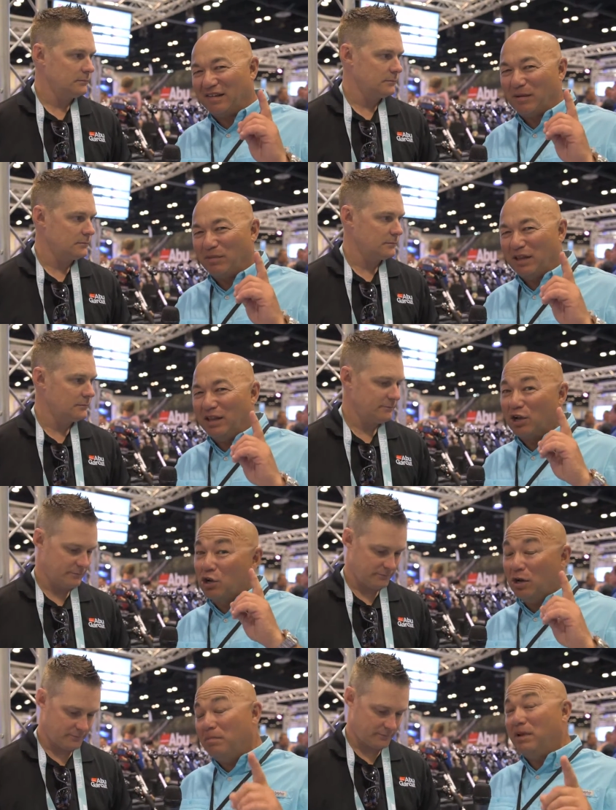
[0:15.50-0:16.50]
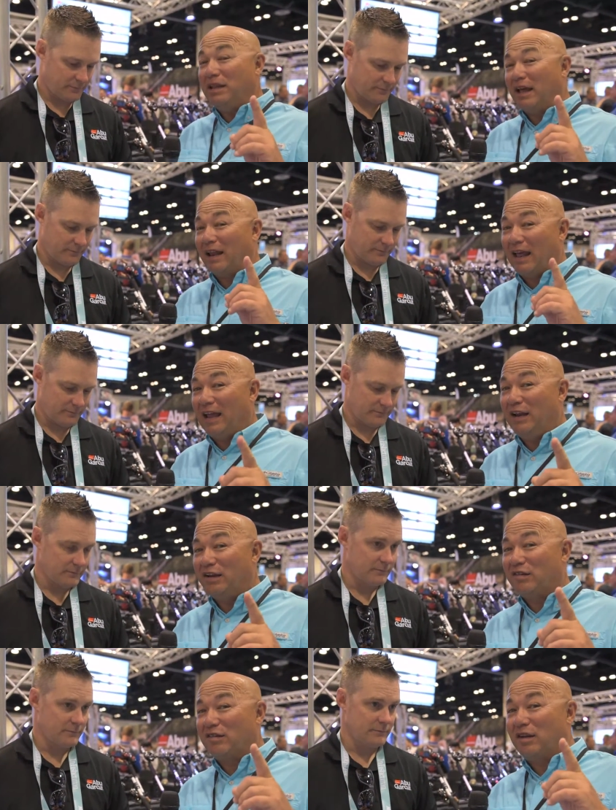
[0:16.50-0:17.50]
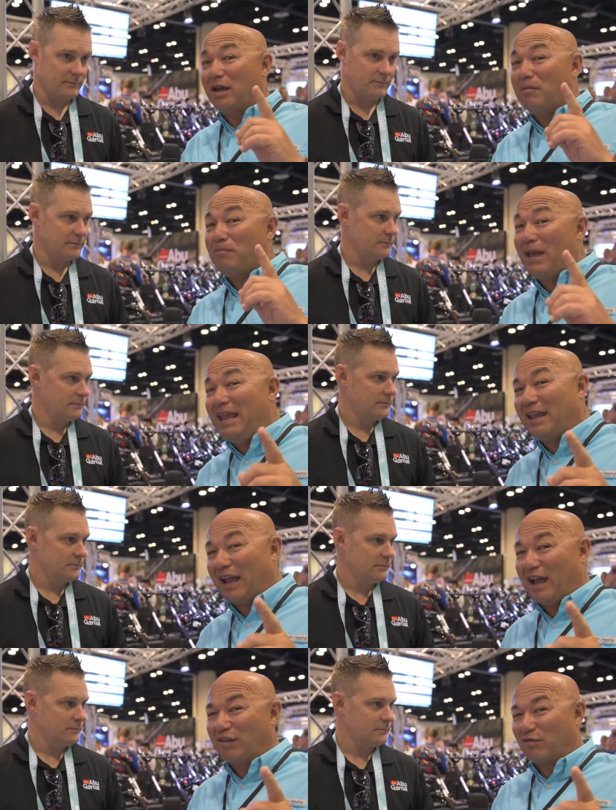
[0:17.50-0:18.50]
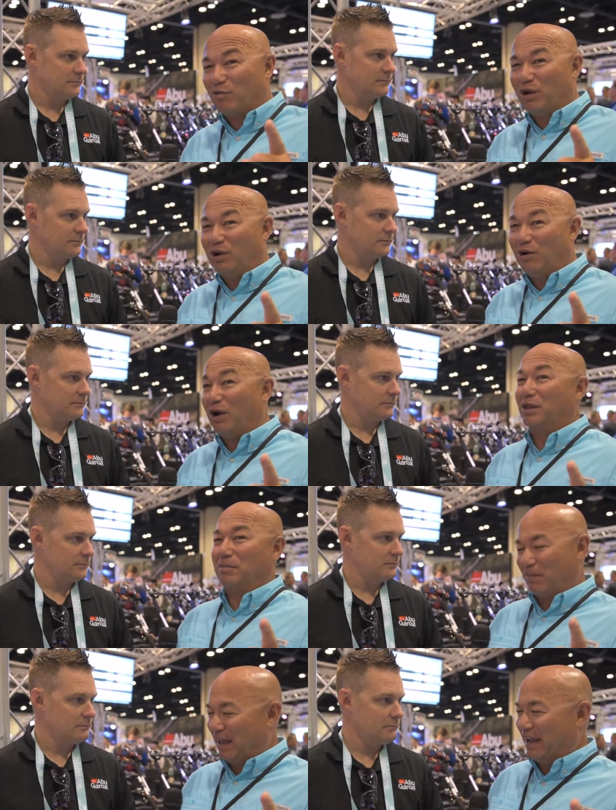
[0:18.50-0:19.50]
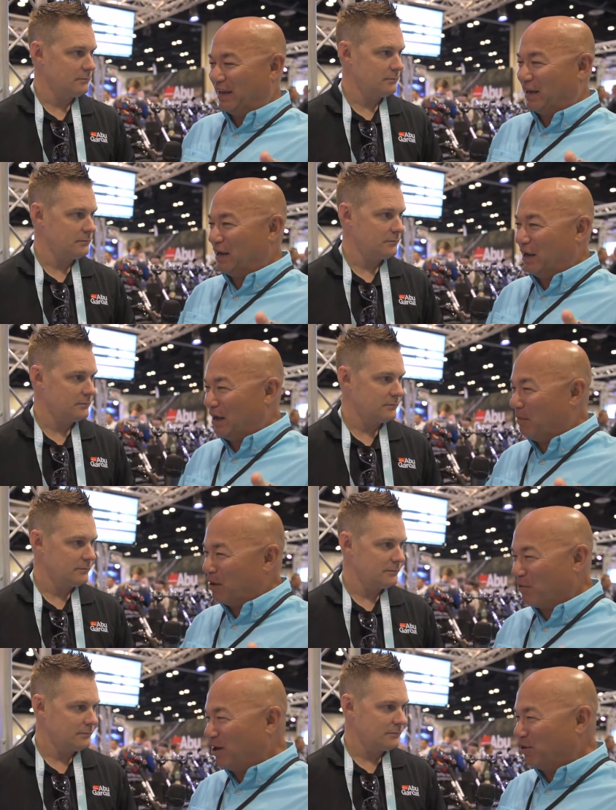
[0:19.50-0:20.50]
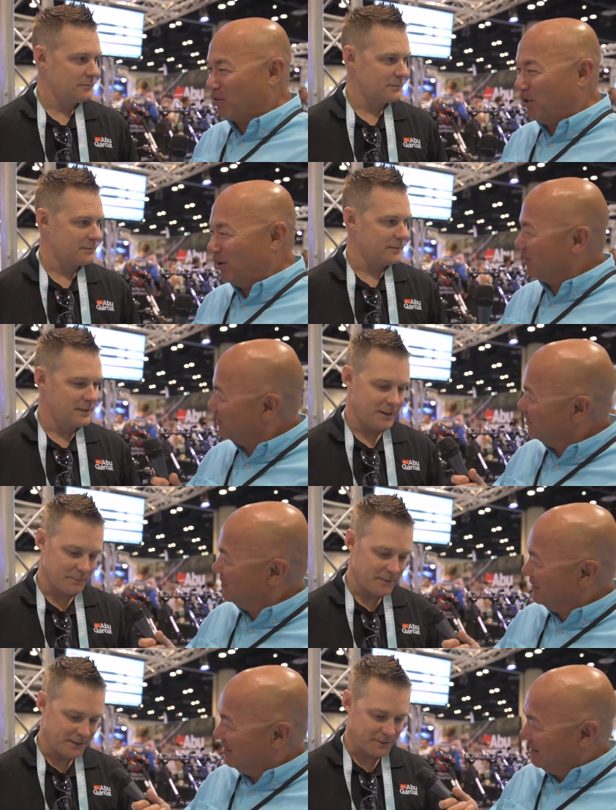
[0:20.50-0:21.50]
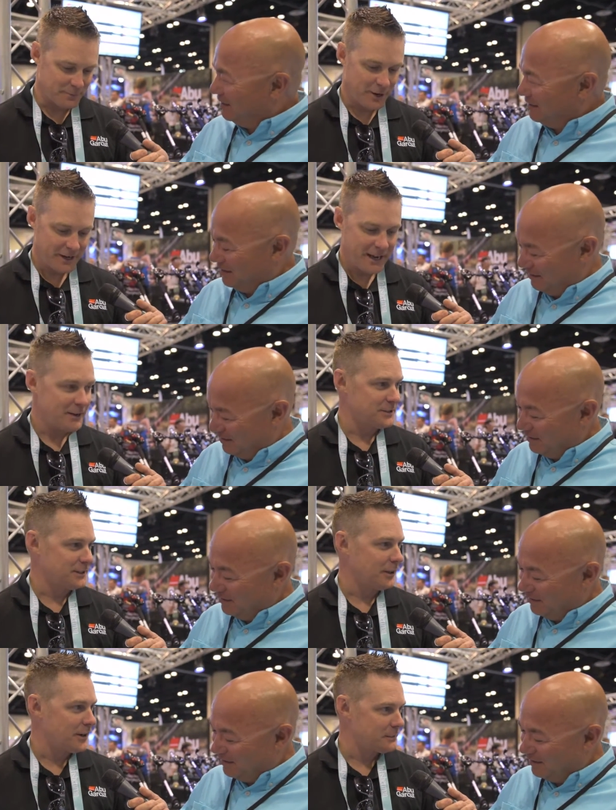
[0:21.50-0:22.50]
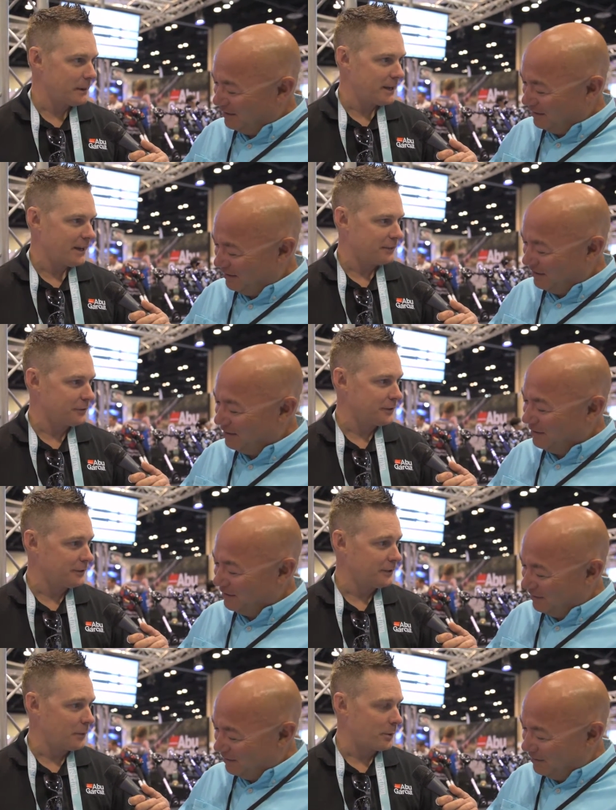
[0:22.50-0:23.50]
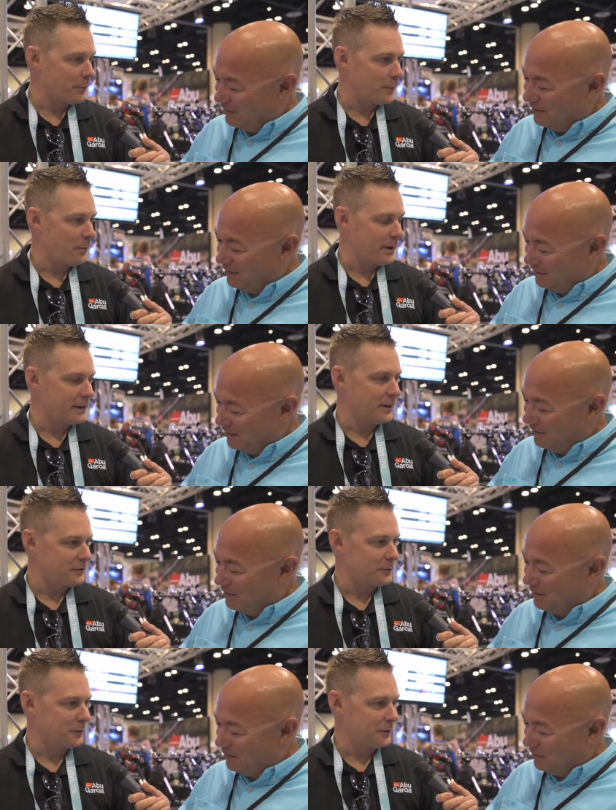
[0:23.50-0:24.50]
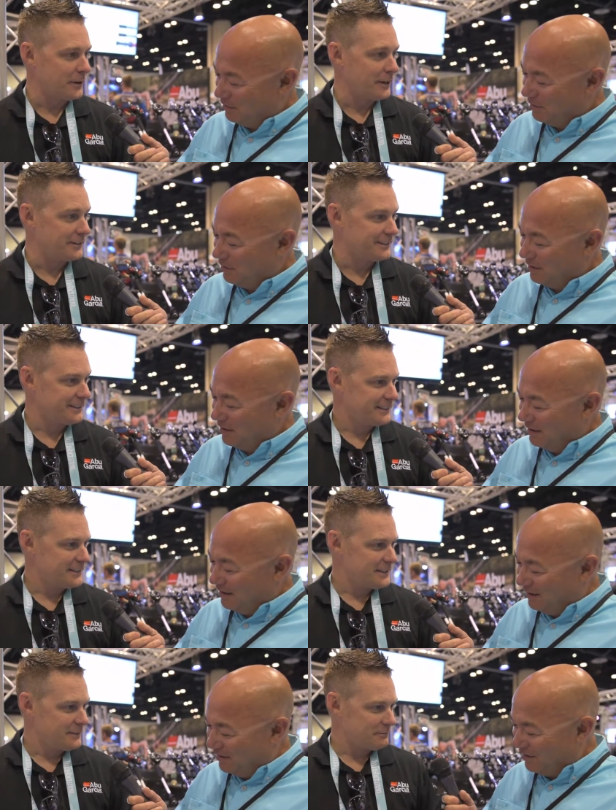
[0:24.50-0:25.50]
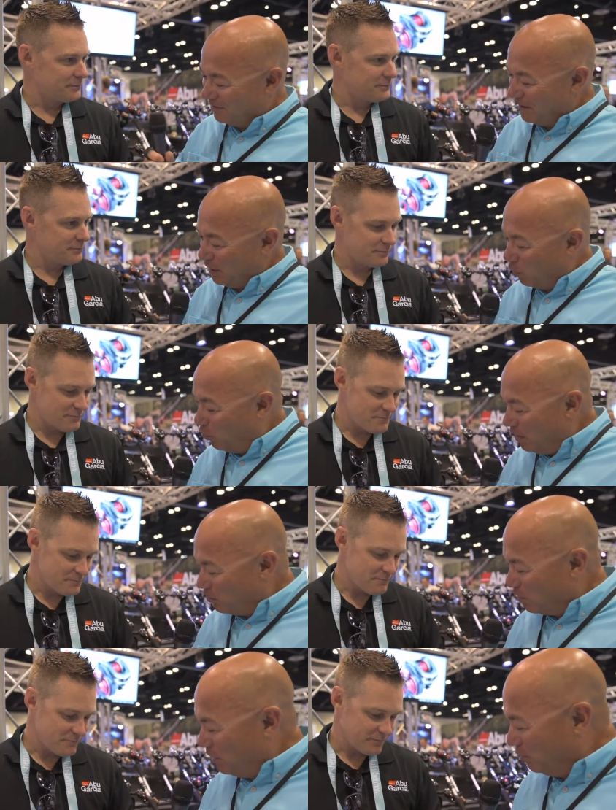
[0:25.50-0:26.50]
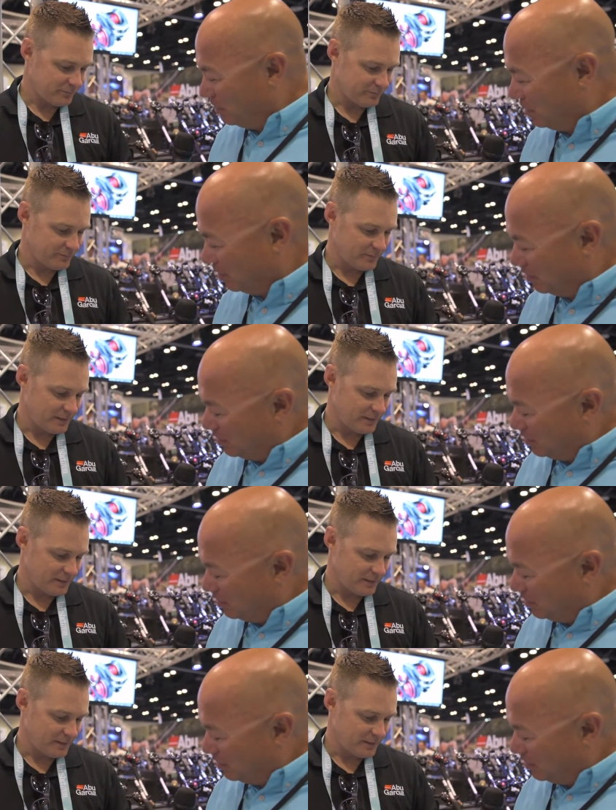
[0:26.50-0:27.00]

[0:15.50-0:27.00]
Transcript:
Speaker 1: something that could be the lightest baitcast reel on the planet. Am I right or wrong?
Speaker 2: Yep, that's right now it's the lightest baitcast reel, low profile baitcast reel around. All right, now what reel is this?